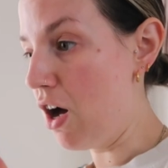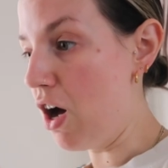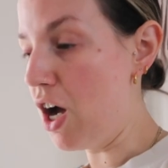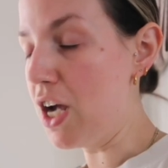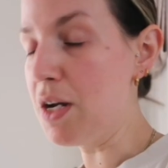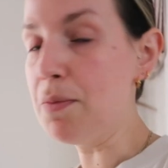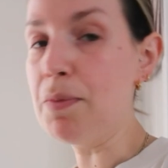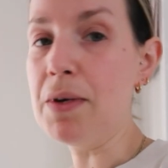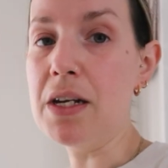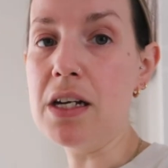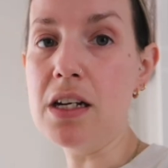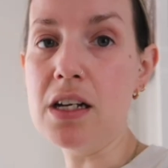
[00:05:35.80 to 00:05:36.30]

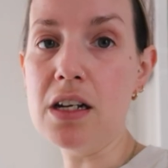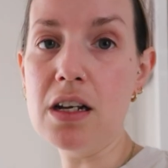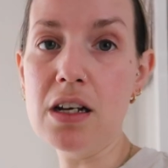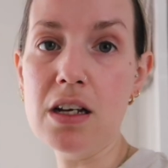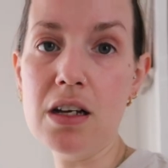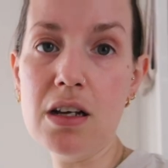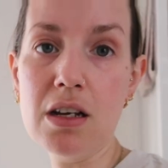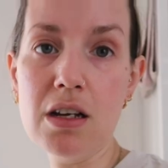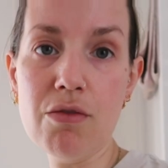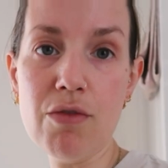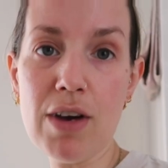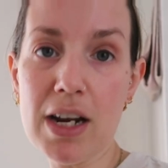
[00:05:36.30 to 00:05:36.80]
I'd been
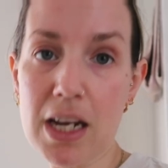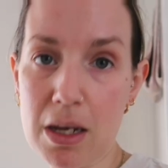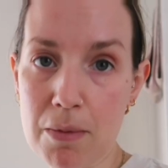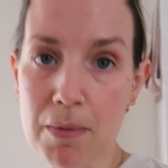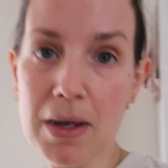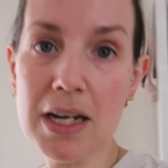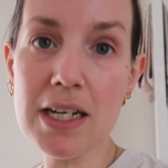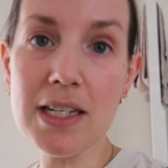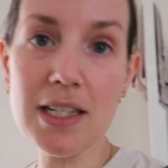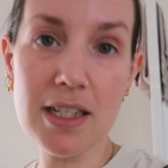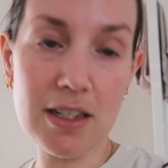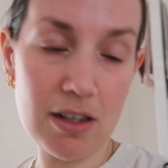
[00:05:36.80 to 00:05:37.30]

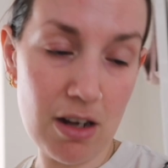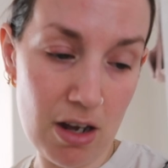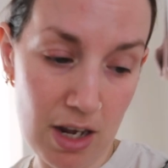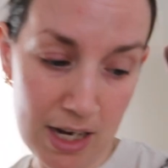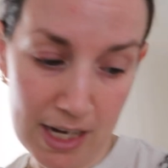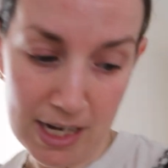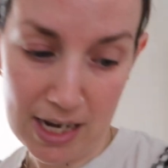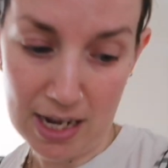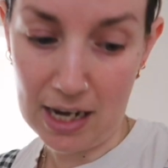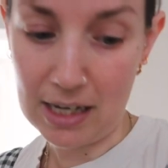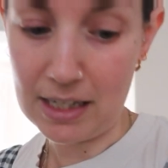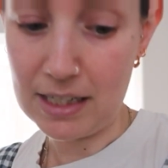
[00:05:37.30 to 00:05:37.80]
recommended
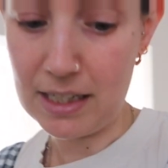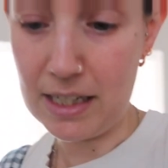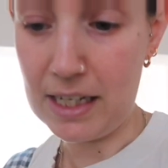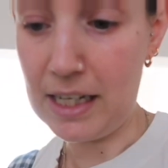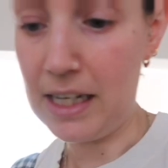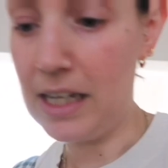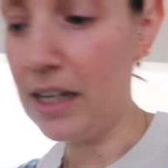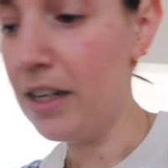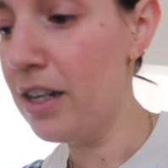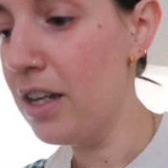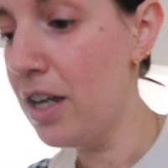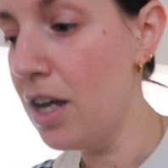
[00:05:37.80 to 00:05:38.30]

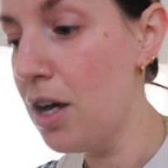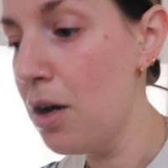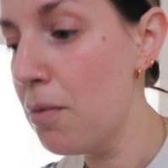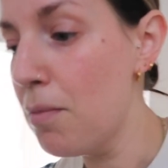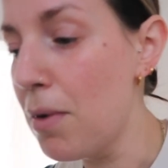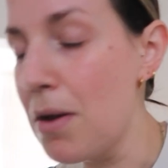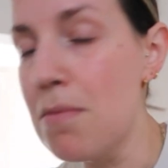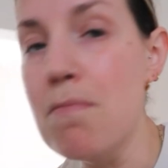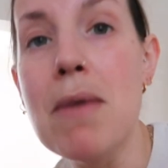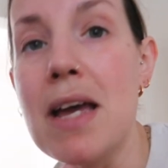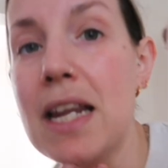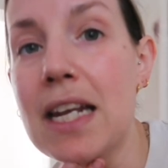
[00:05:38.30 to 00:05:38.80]
iCandy
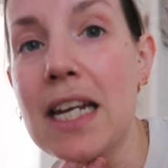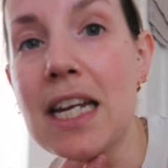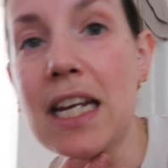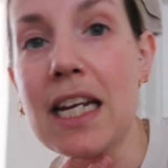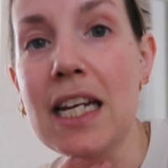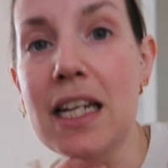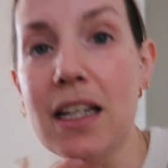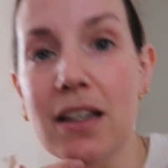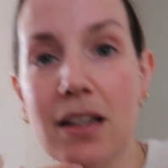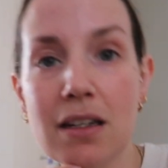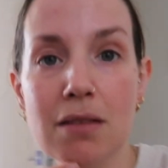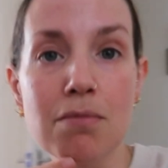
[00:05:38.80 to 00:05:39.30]
by
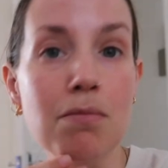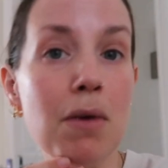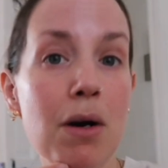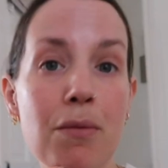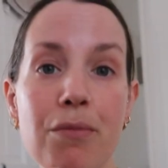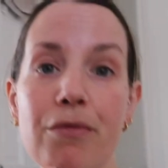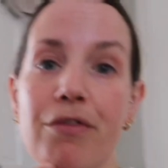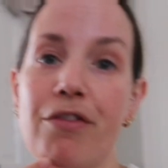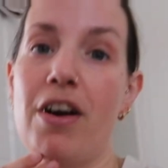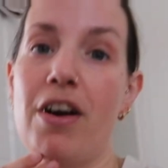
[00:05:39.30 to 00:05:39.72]
many mum